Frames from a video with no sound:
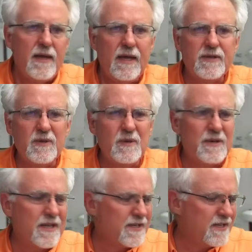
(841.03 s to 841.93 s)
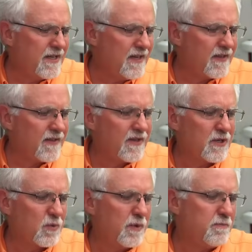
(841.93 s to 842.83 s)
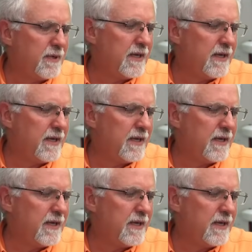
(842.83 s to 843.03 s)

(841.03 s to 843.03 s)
And so you can see that this would